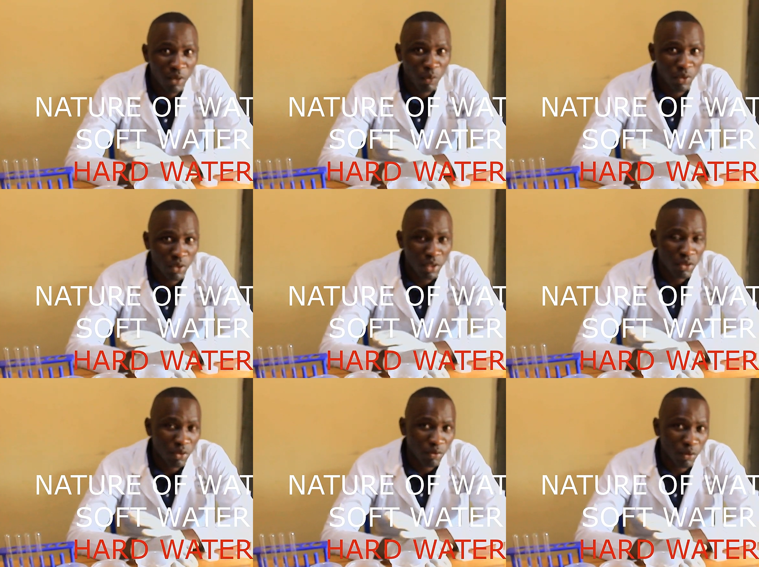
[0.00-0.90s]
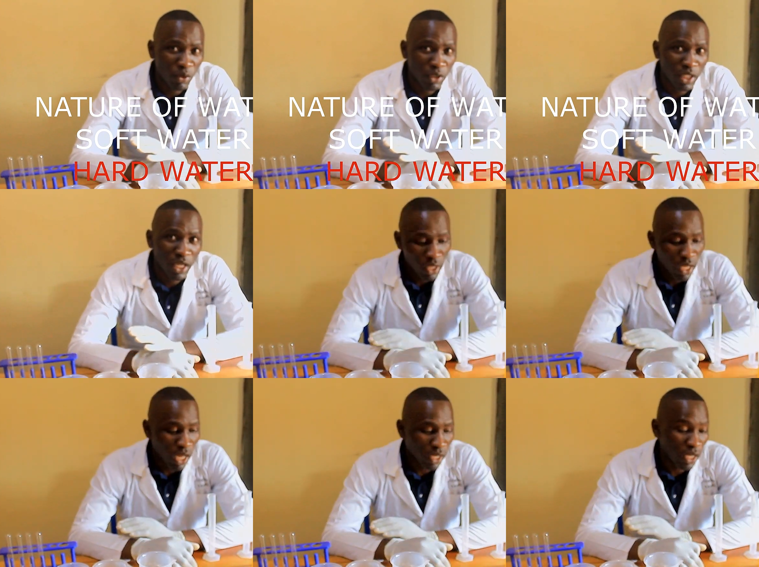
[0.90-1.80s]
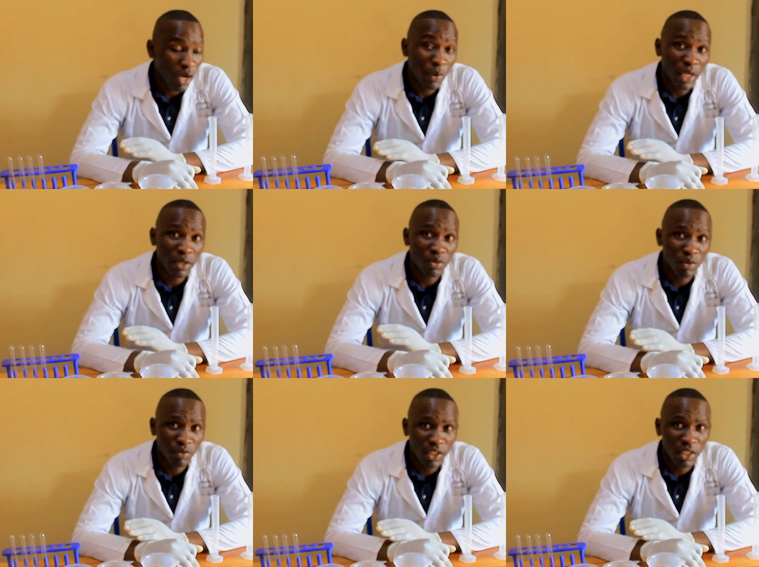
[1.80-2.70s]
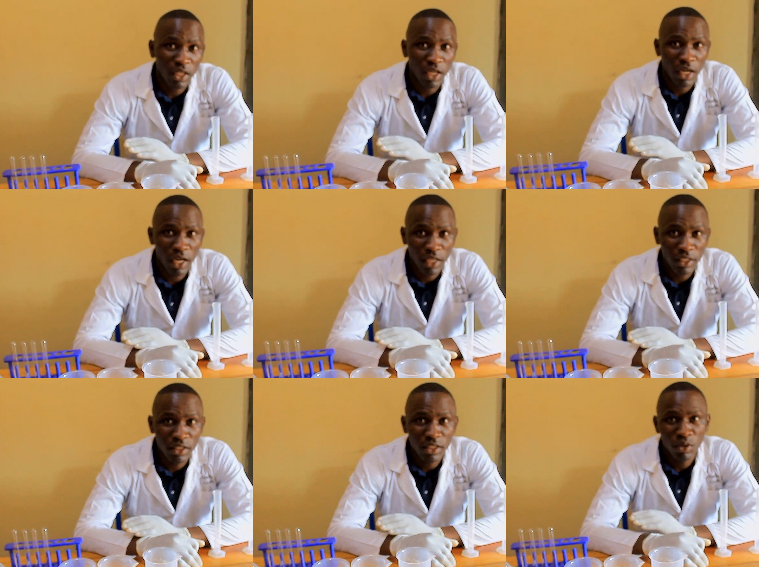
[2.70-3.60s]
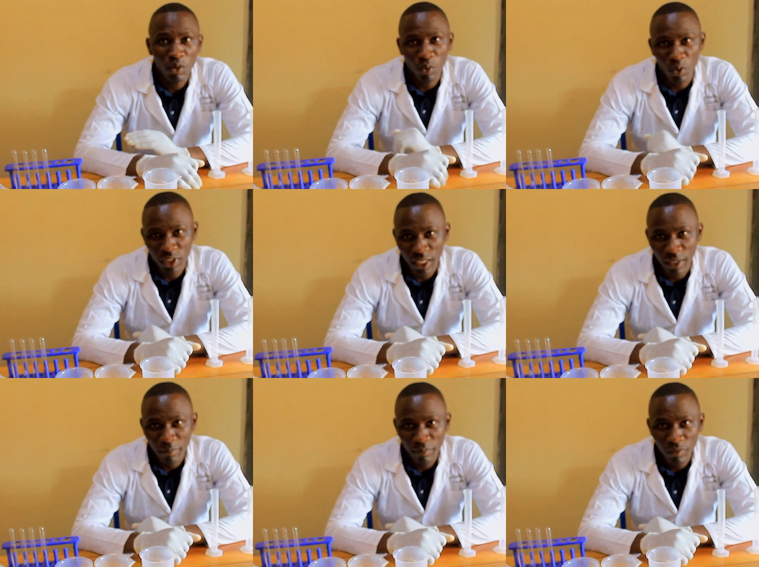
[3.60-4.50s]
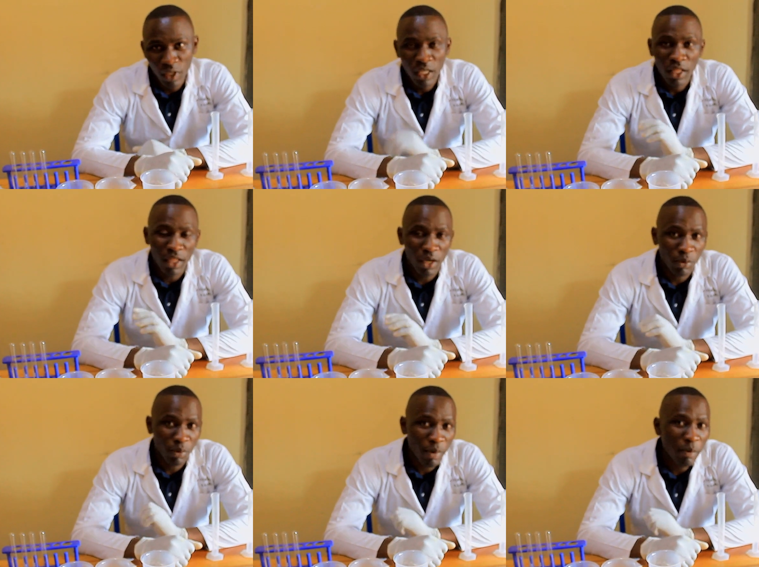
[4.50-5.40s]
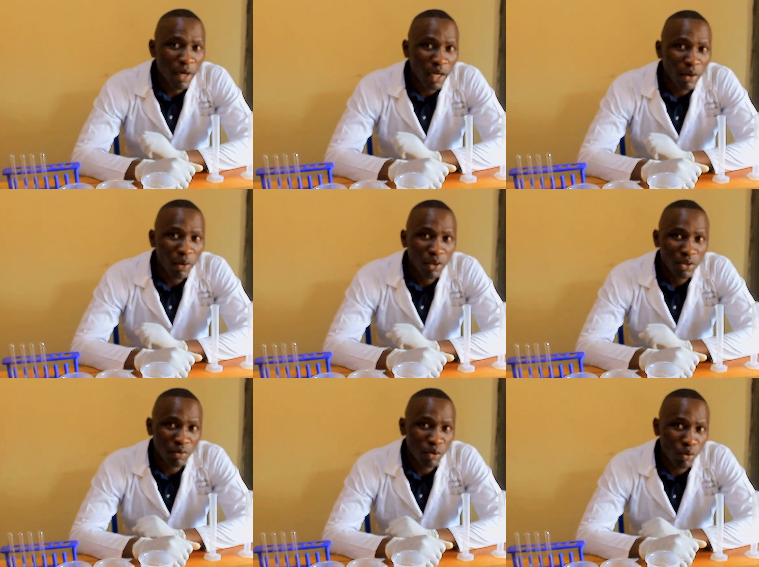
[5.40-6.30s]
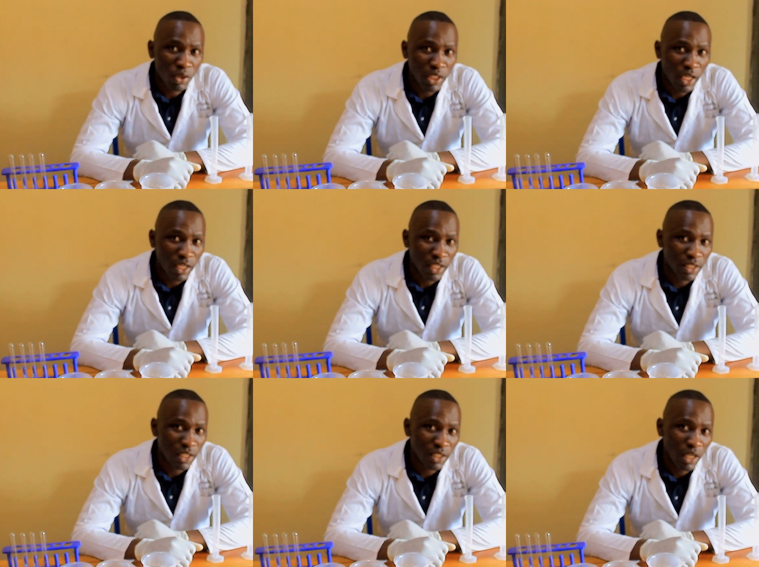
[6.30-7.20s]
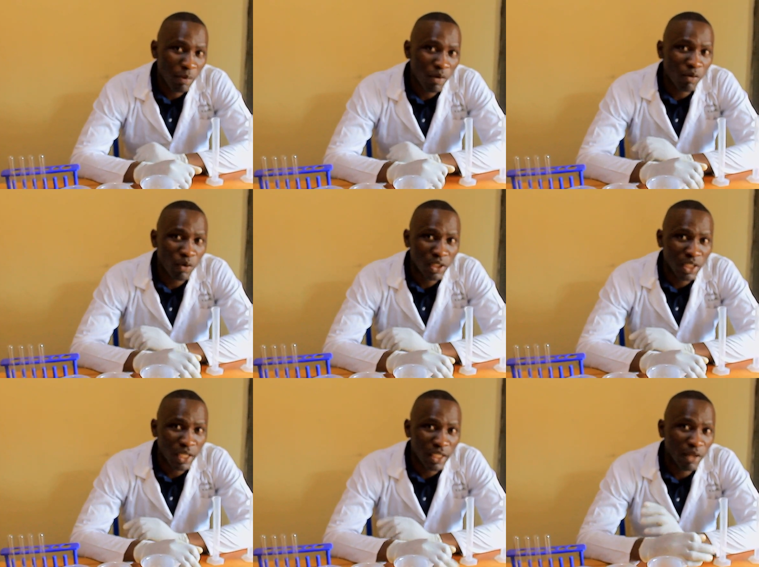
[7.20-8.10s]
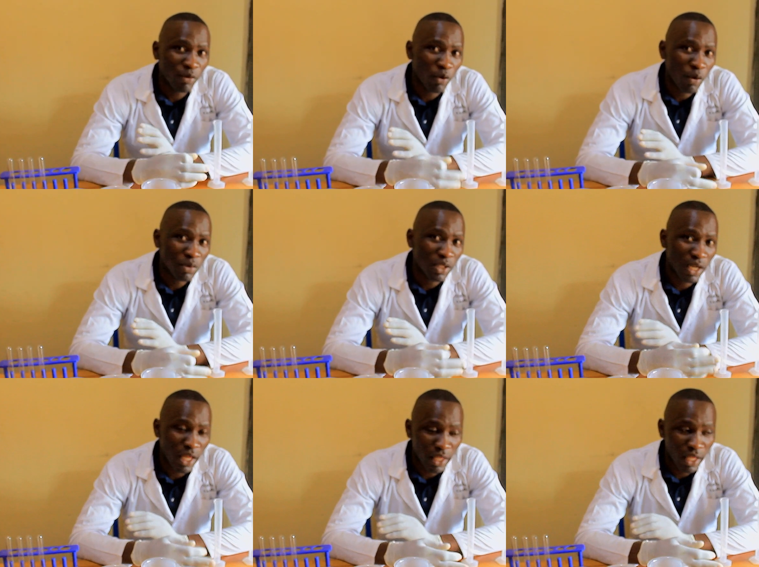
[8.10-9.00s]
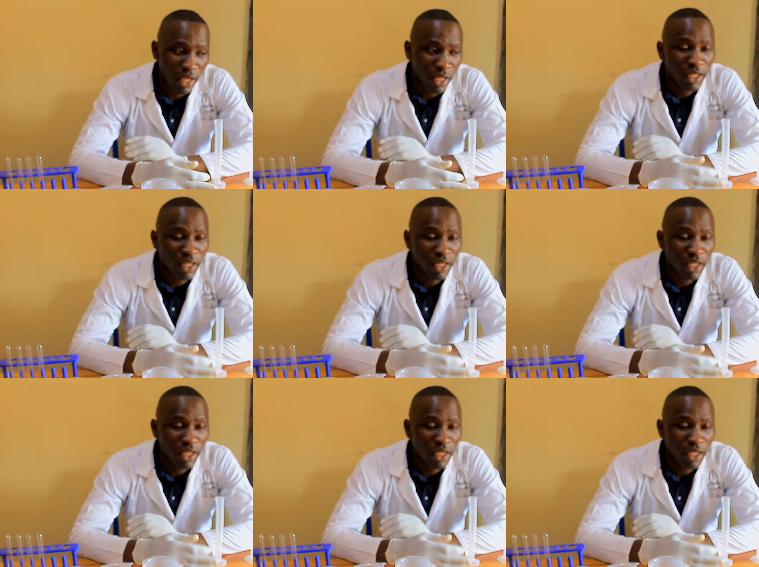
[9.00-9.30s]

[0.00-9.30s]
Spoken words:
which one is soft water, and how we can soften hard water. Now, remember, soft water is the type of water that forms rather